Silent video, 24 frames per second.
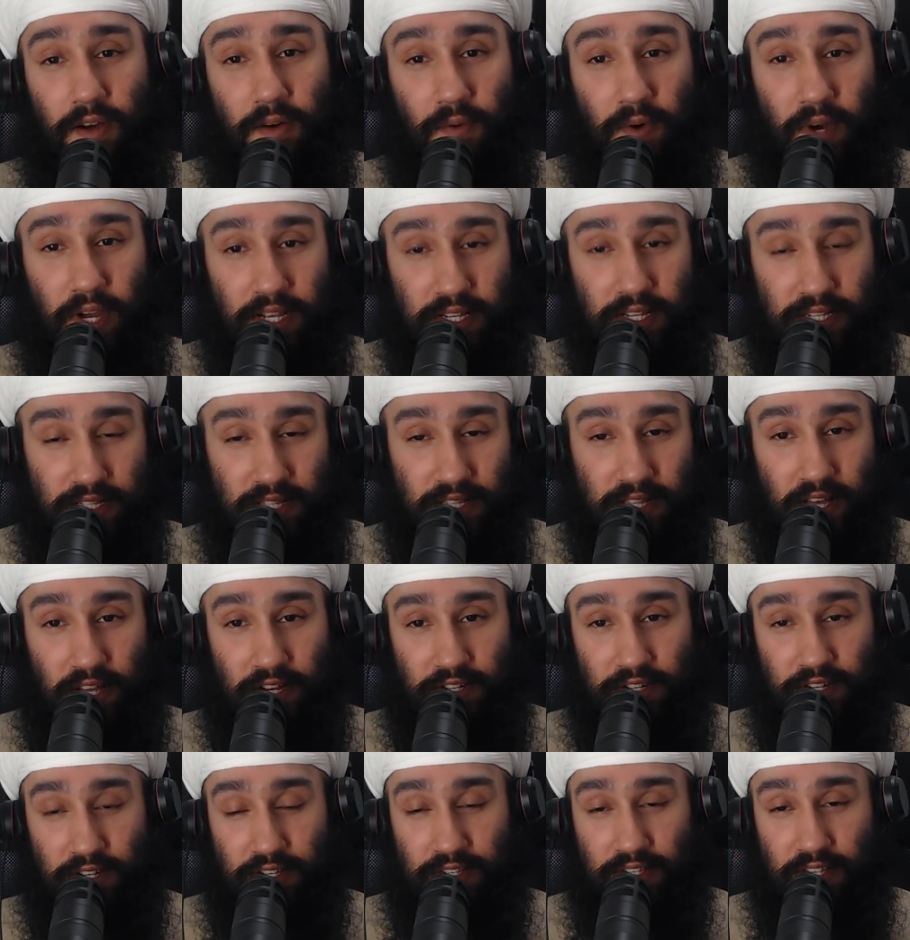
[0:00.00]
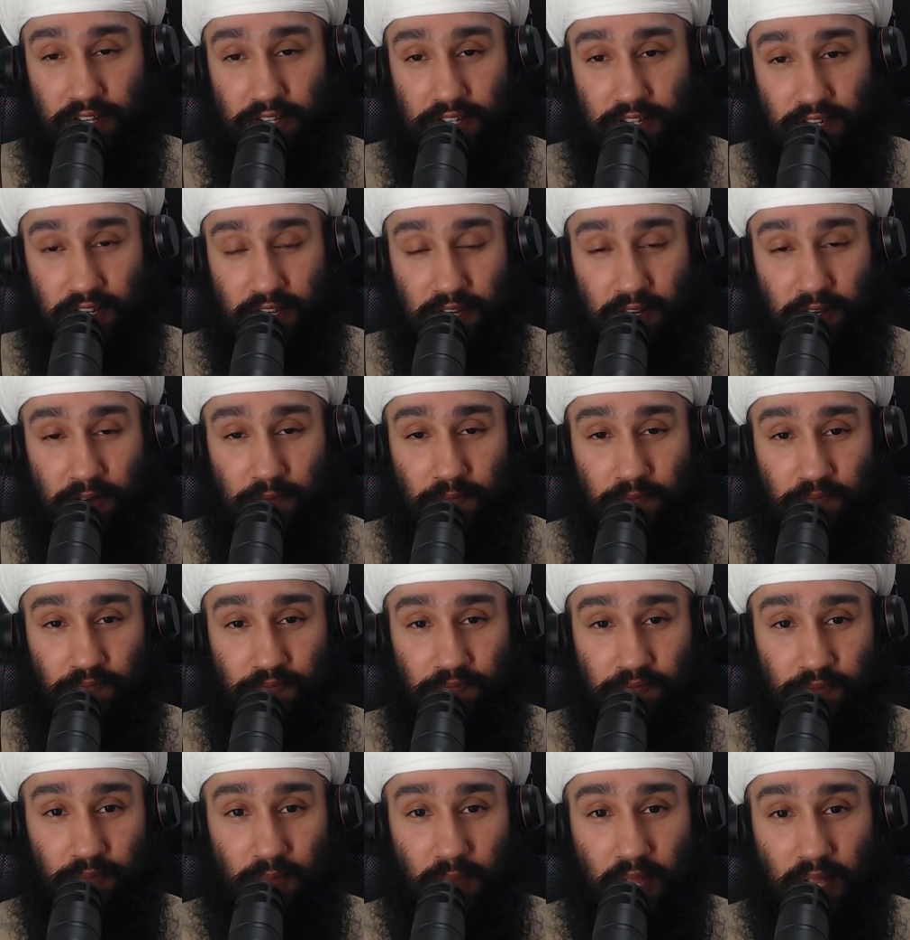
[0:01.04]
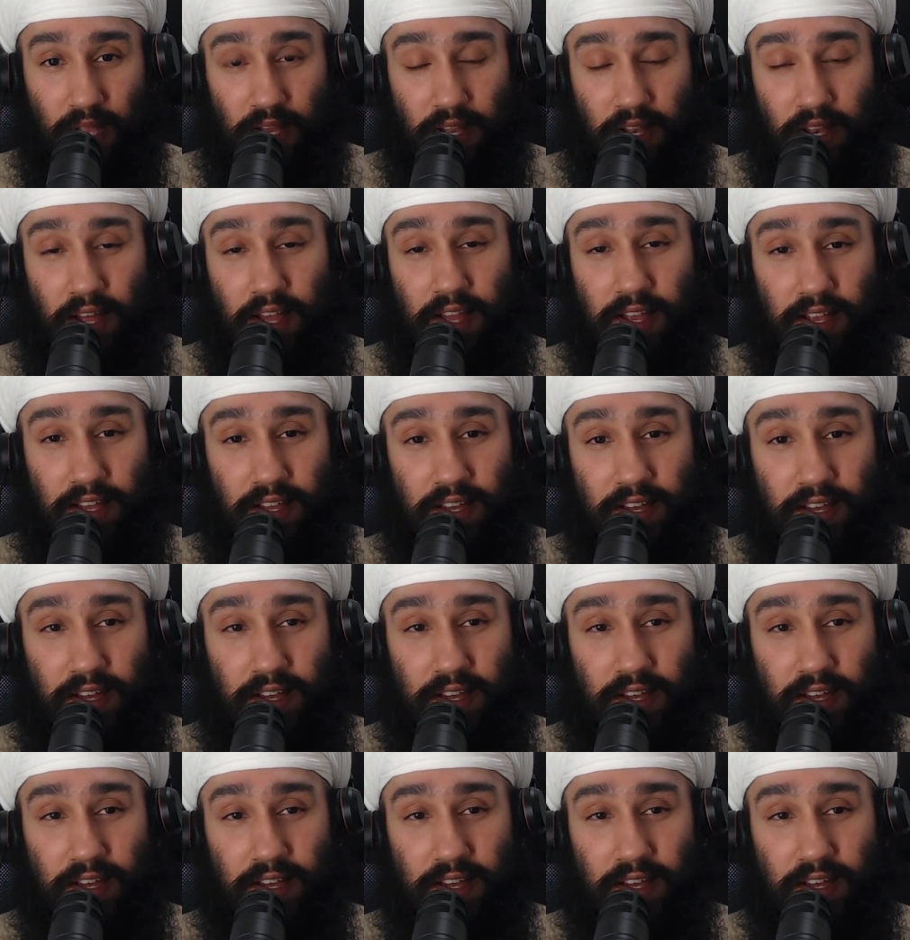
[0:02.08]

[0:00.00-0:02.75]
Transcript: Why is darshan such a like?